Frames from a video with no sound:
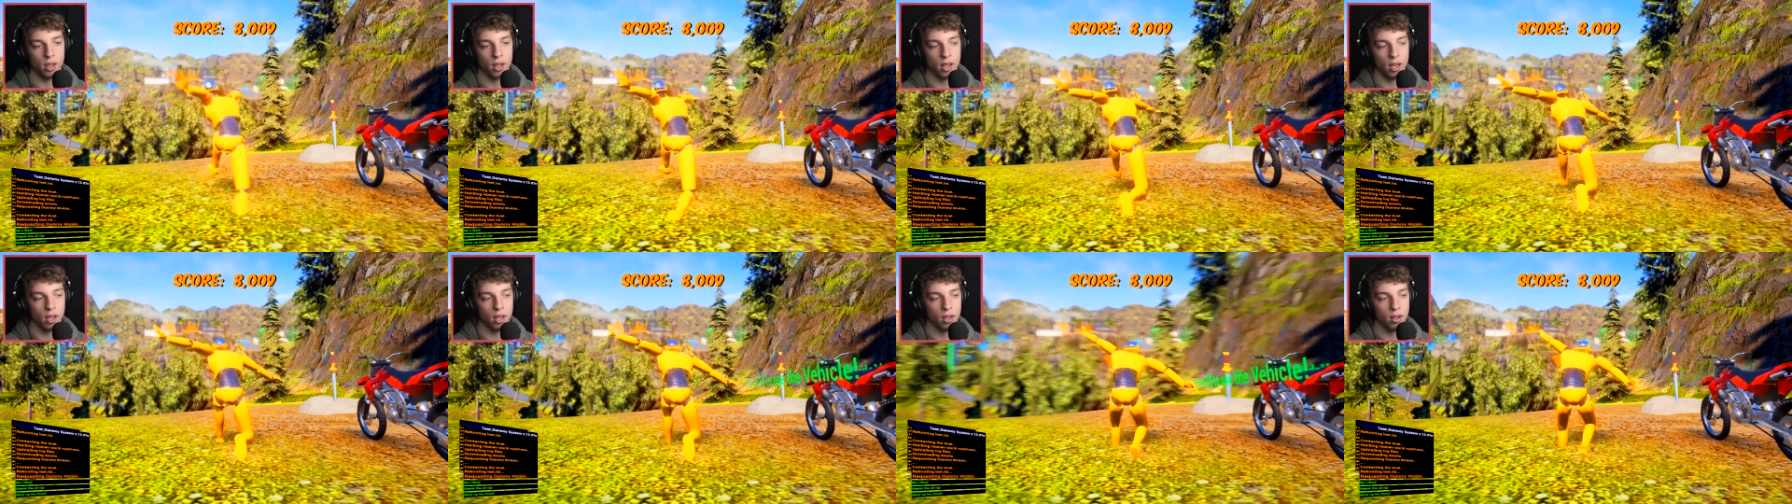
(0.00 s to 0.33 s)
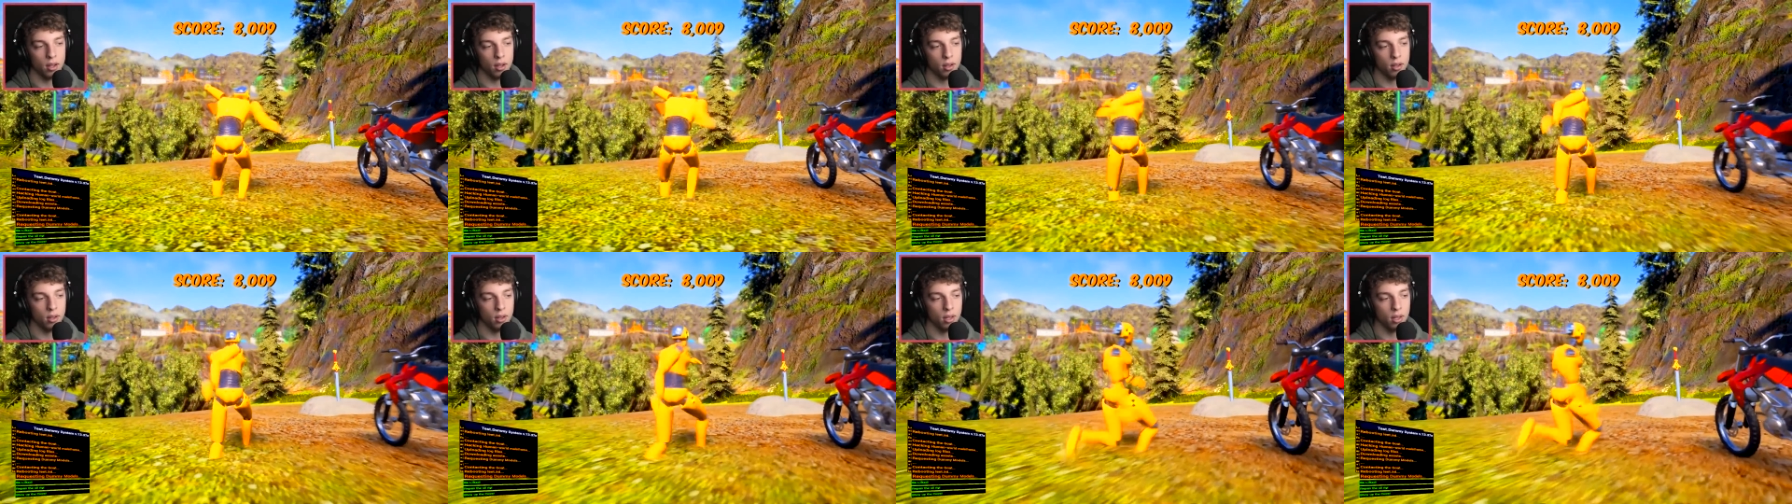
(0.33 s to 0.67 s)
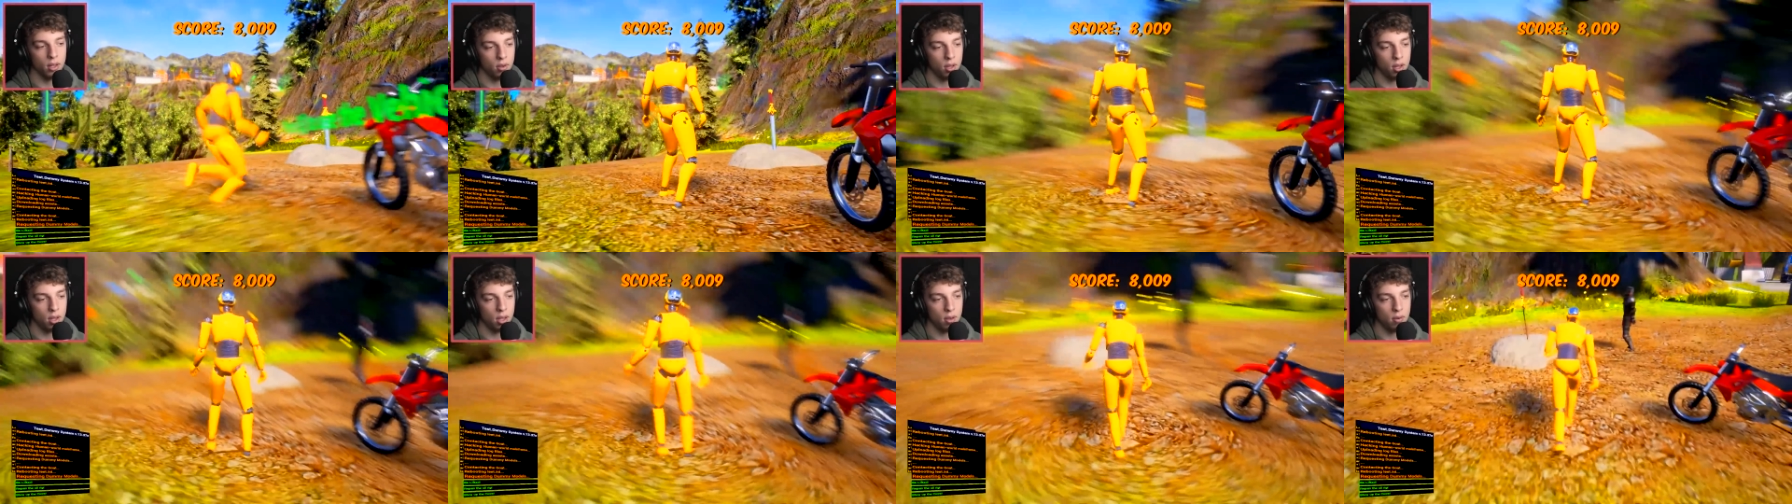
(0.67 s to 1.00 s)
the hell?
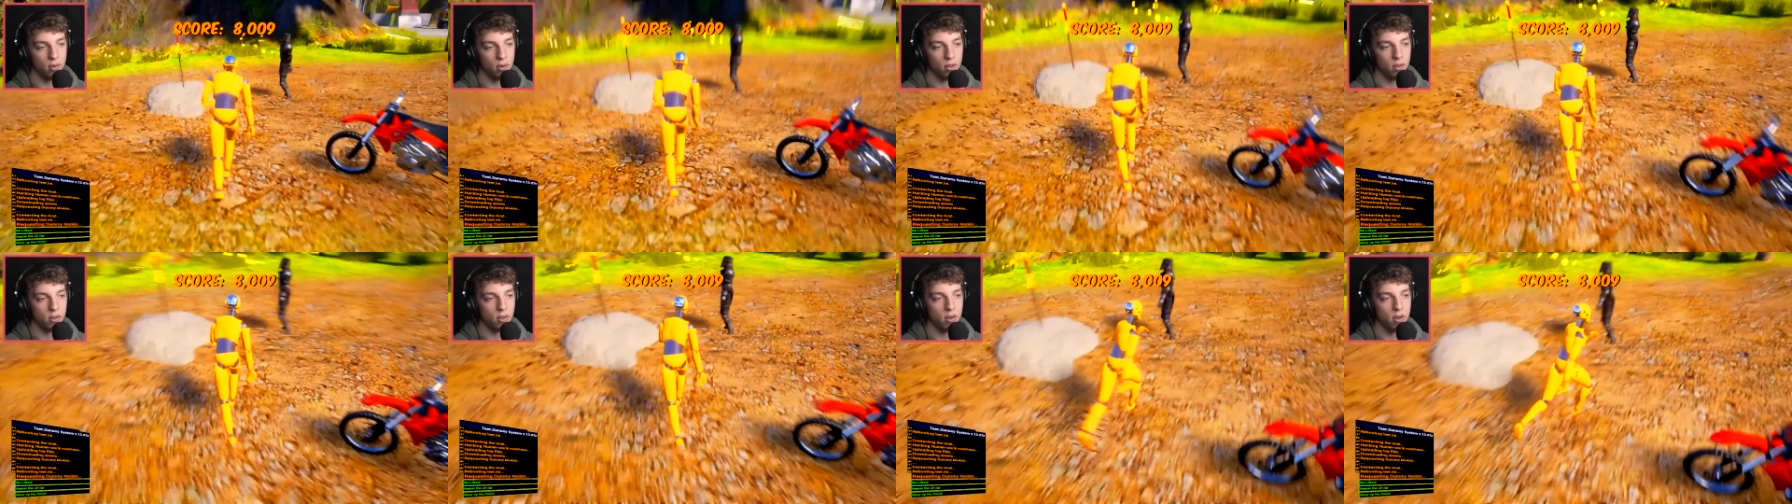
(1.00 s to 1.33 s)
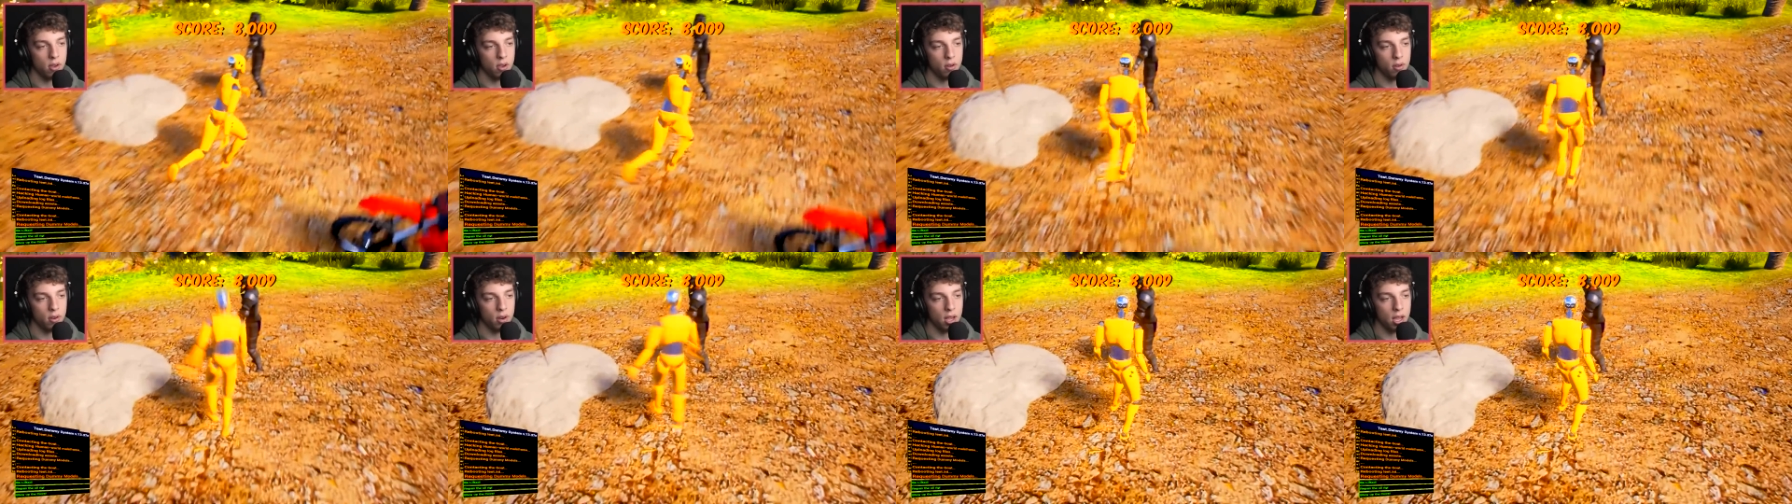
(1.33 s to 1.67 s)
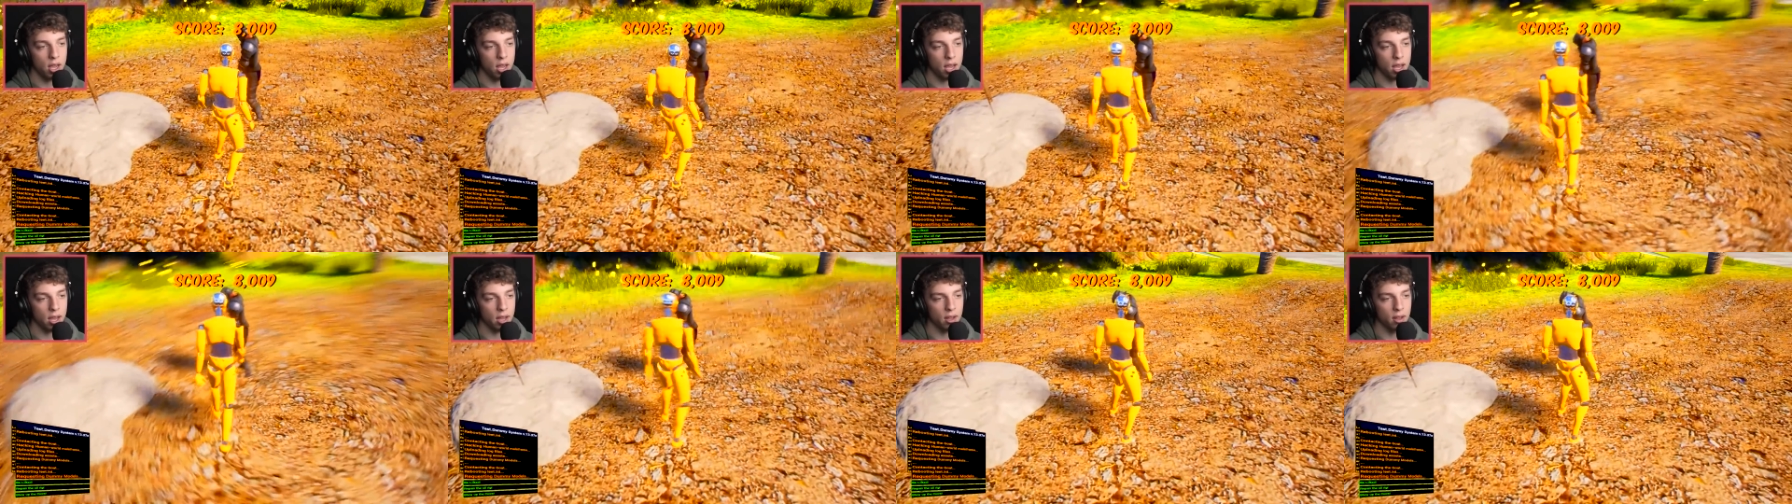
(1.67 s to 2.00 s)
What, what's going on
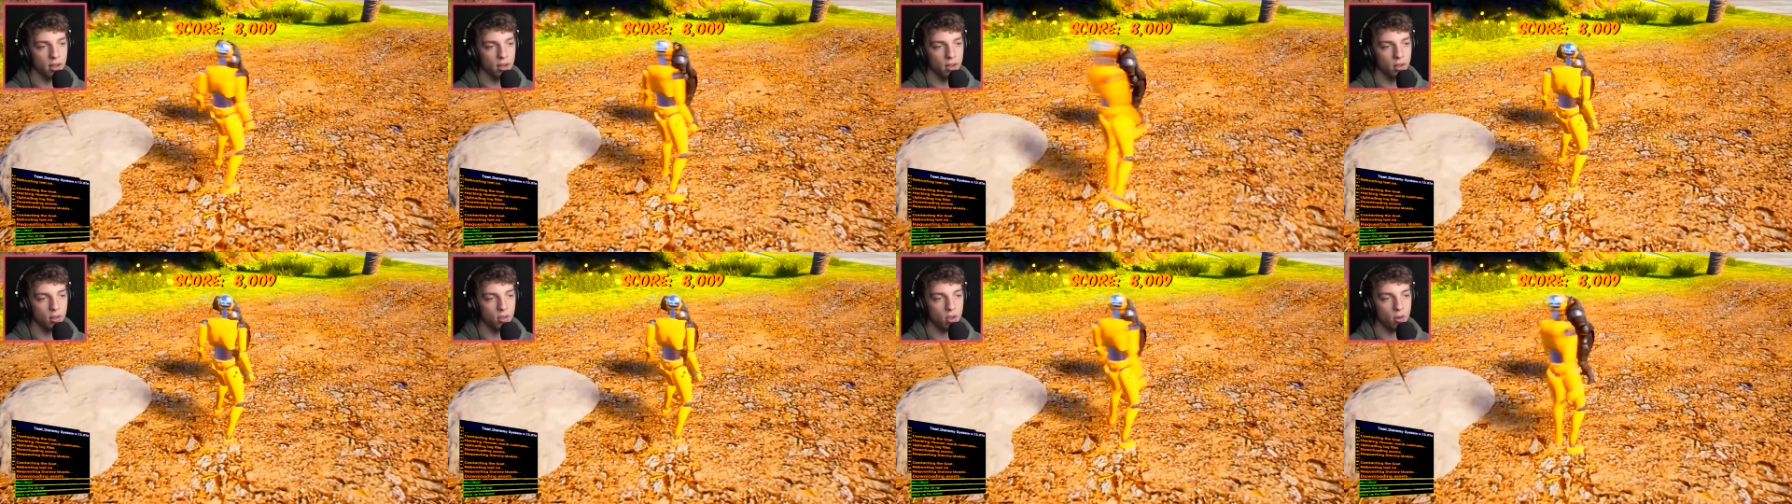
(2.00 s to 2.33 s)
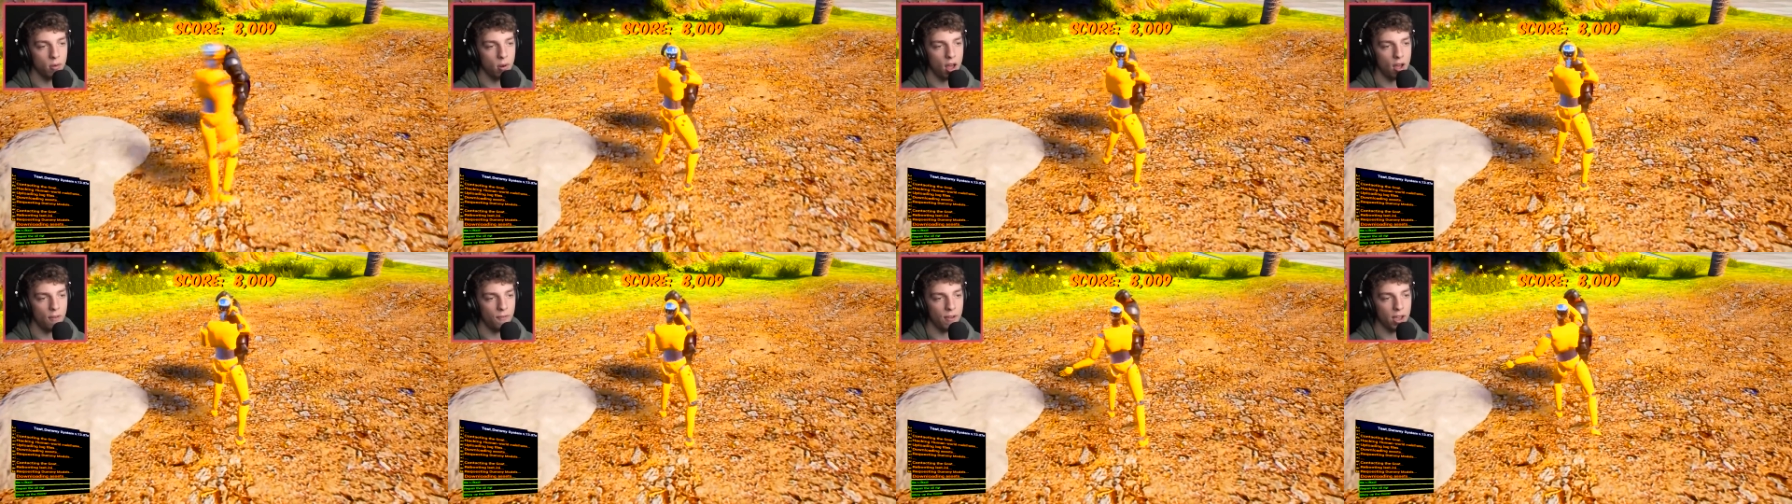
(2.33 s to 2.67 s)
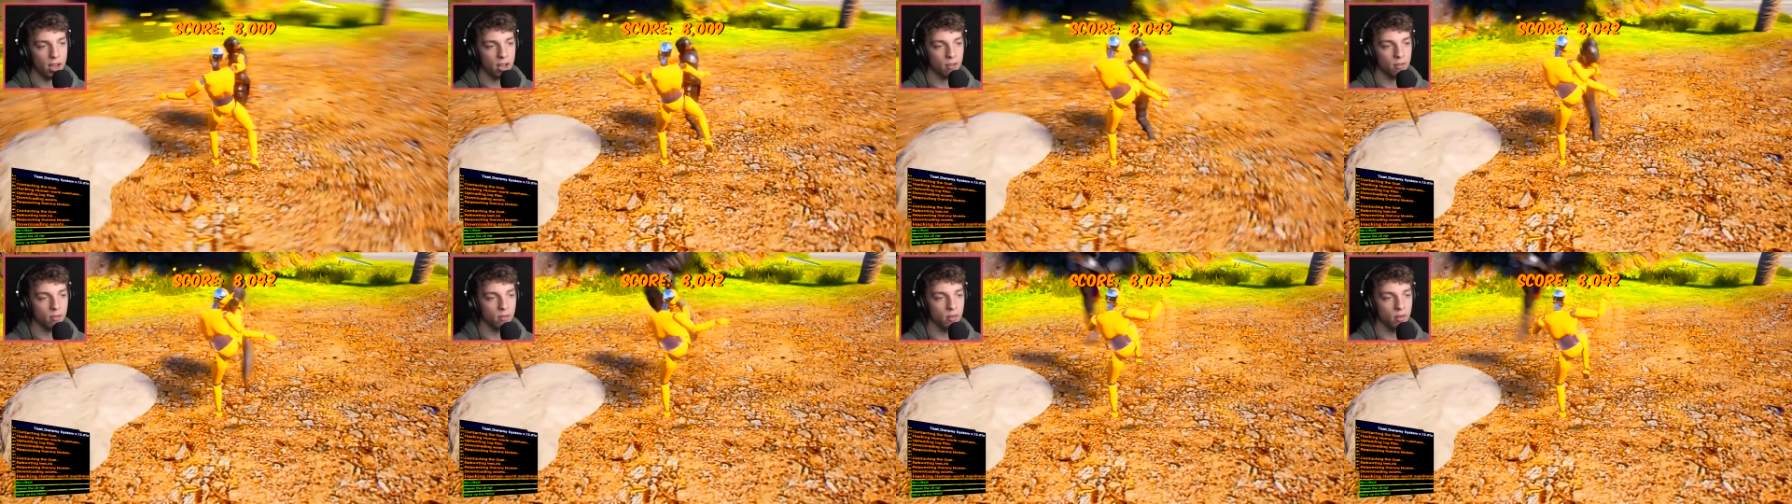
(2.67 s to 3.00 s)
here? Stop
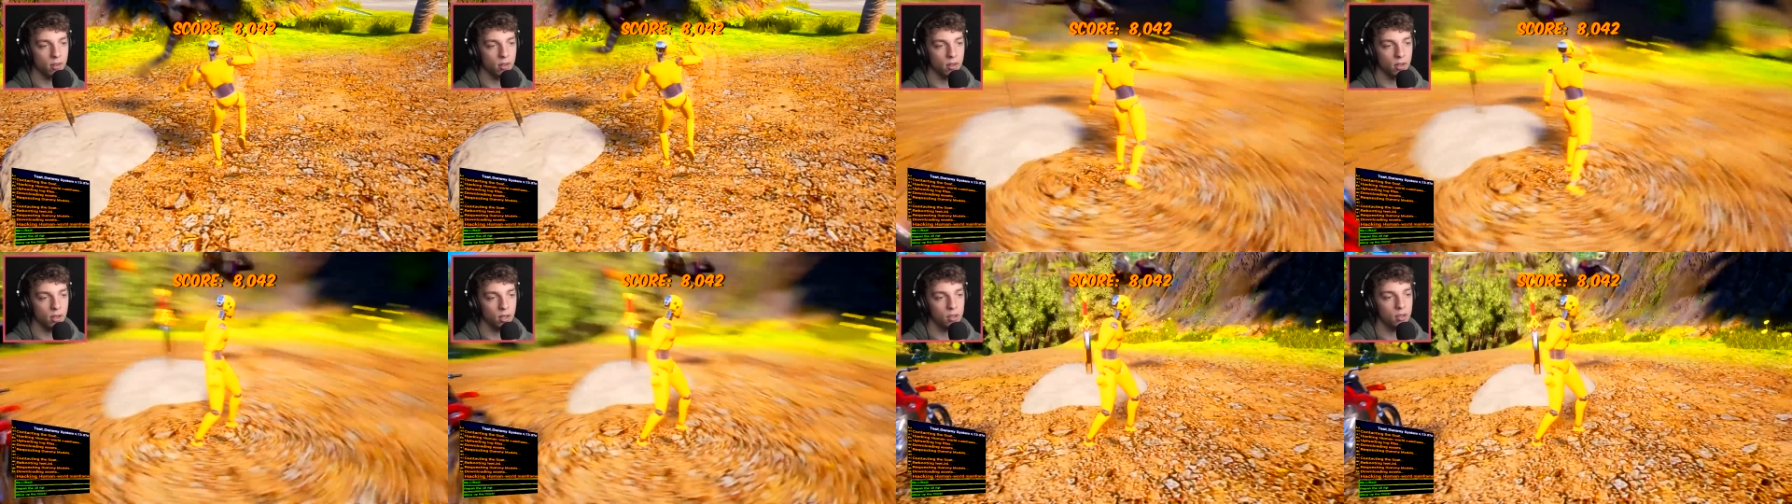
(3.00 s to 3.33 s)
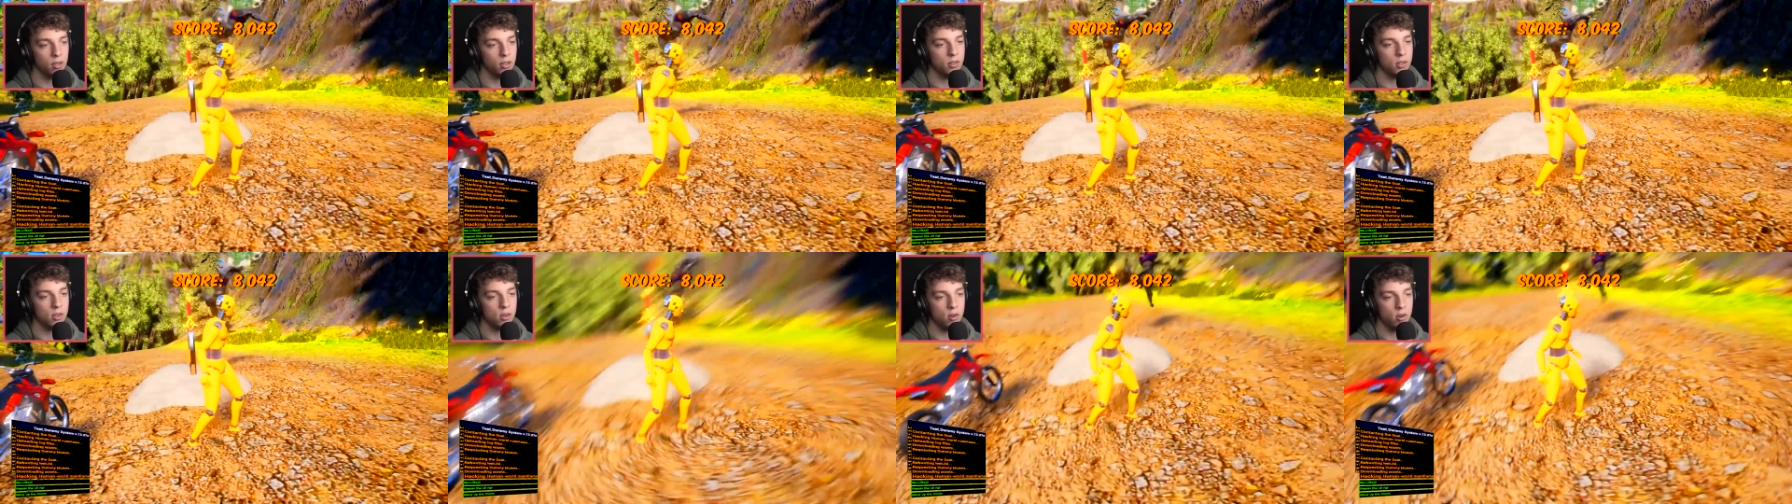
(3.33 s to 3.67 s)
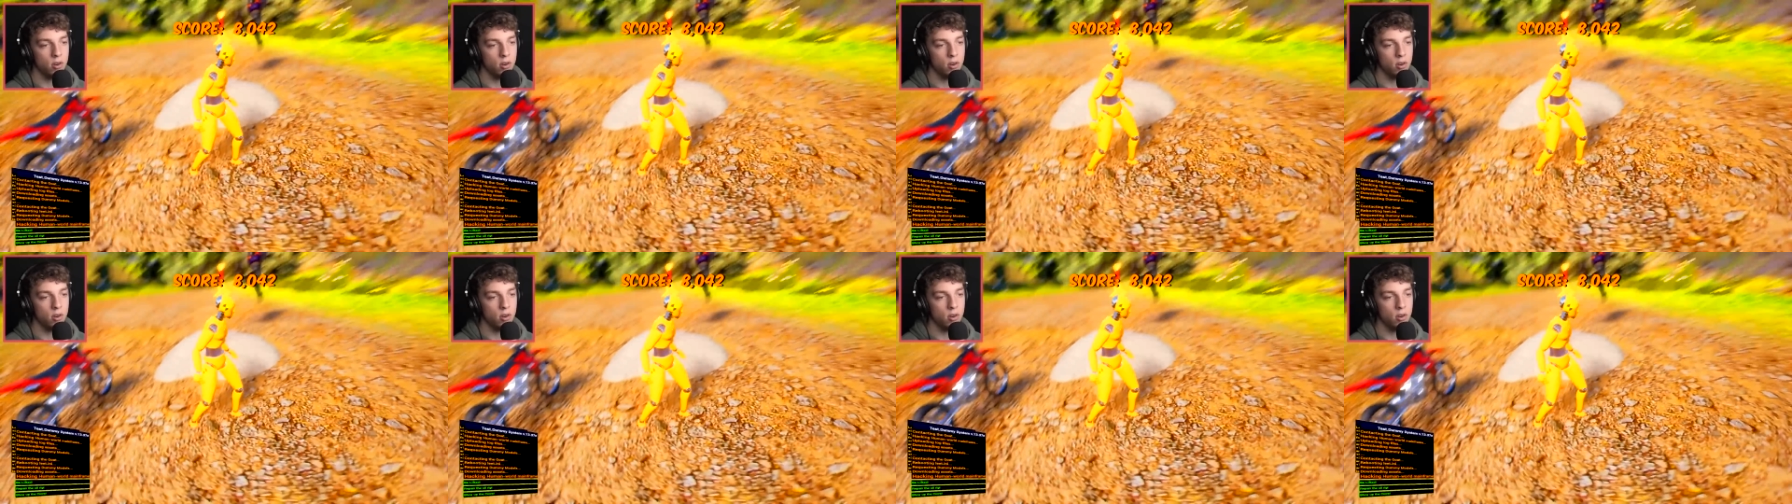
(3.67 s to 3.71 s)
laughing. It's